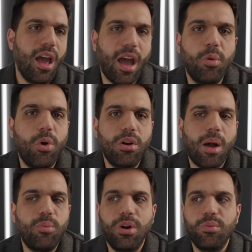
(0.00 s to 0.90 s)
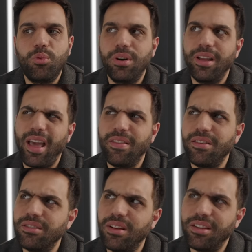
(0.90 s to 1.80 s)
I woke up one morning,
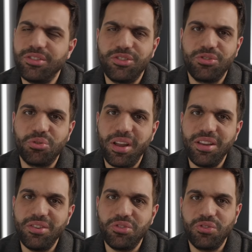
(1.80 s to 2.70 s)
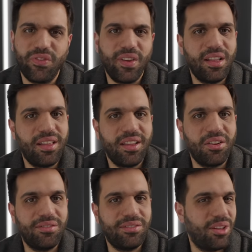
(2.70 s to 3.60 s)
had like a strange
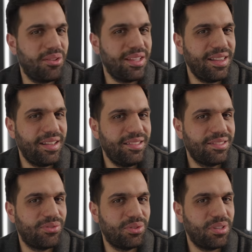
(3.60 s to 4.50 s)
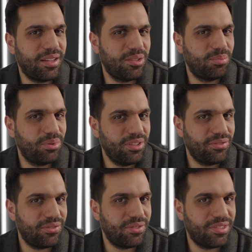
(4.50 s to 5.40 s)
feeling of loneliness for like a
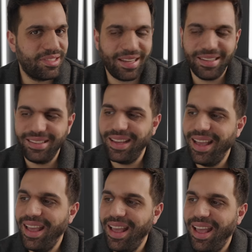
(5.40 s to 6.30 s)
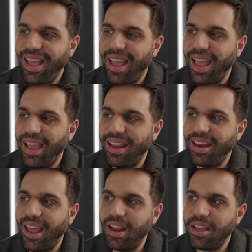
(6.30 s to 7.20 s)
brief second.
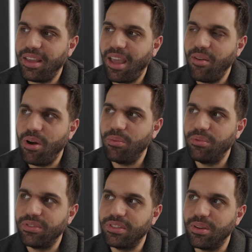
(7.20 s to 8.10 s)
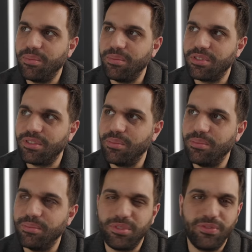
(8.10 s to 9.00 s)
And I came up with
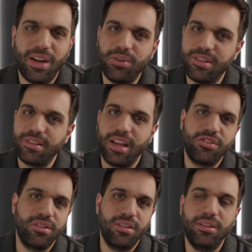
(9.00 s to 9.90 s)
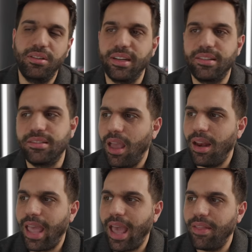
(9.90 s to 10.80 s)
some very sketchy lyrics,
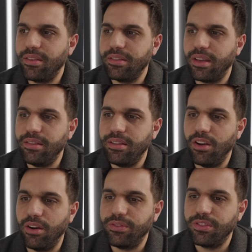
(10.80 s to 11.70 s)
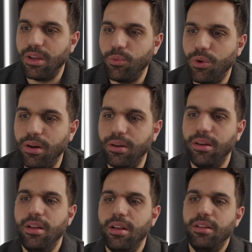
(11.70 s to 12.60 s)
and I had this idea of someone
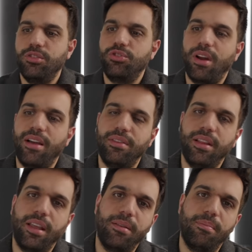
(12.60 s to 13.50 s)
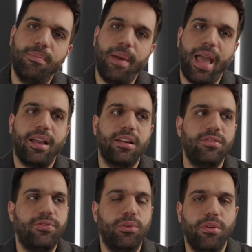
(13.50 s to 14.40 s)
traveling back
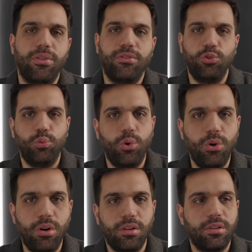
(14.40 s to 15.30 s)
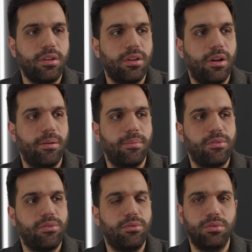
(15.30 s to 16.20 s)
and forth to work
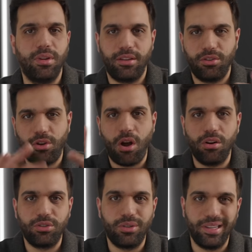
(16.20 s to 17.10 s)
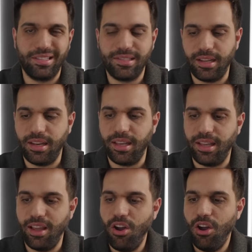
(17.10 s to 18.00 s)
through like a concrete
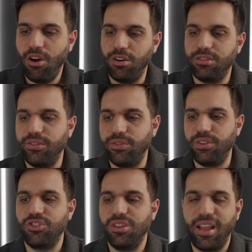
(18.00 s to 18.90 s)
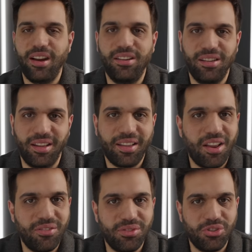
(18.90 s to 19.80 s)
city, artificial air, like
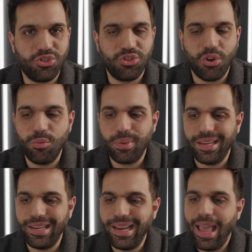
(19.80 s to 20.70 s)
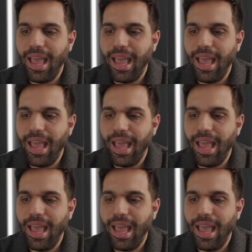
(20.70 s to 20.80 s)
kind of dystopian.